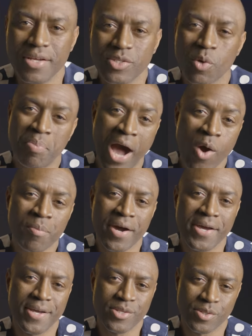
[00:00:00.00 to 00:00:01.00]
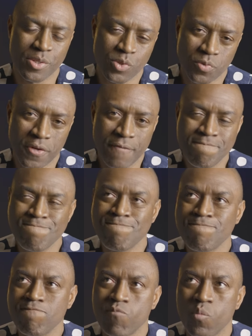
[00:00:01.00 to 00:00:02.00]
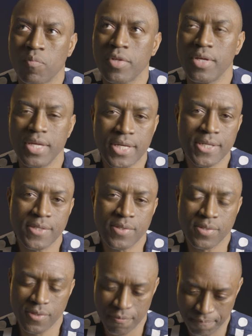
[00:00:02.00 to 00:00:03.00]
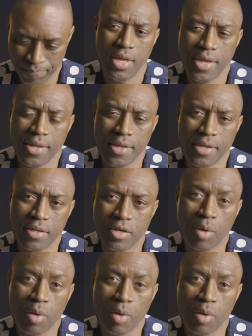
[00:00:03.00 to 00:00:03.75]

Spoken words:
So Powered by Ancestry is a